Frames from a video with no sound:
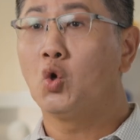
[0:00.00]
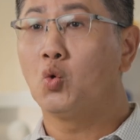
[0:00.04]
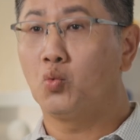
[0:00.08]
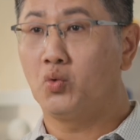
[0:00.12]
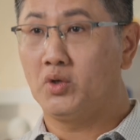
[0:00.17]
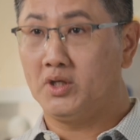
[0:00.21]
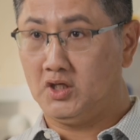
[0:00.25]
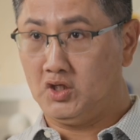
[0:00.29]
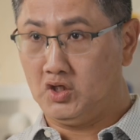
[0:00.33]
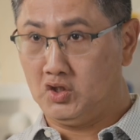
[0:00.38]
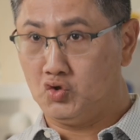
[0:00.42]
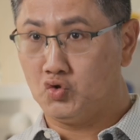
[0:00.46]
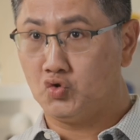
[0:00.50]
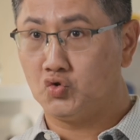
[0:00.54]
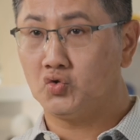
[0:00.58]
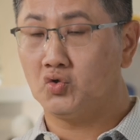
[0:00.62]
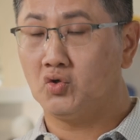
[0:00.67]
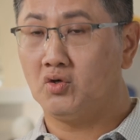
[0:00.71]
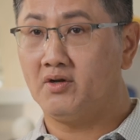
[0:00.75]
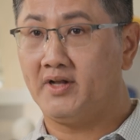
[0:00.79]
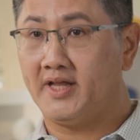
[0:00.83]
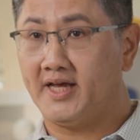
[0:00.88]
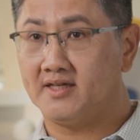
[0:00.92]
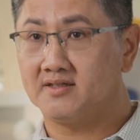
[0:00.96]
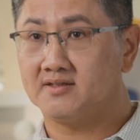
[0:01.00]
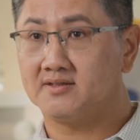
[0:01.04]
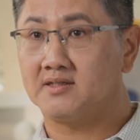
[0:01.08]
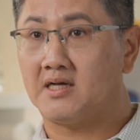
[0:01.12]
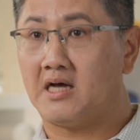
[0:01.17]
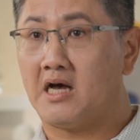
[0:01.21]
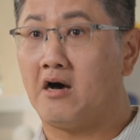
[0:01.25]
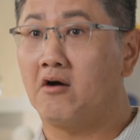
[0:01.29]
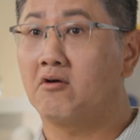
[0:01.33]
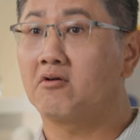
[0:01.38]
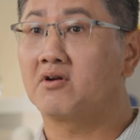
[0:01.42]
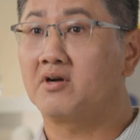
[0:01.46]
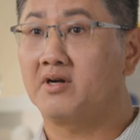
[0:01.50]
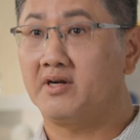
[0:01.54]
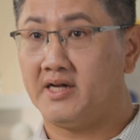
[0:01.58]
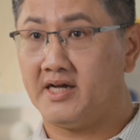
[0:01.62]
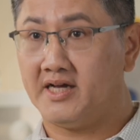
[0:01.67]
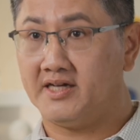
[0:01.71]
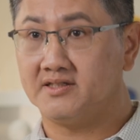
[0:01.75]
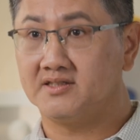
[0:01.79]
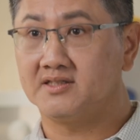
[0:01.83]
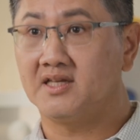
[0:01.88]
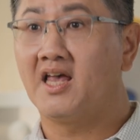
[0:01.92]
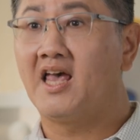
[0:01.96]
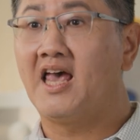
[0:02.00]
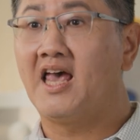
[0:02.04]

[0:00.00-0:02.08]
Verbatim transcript: We ensure that our clients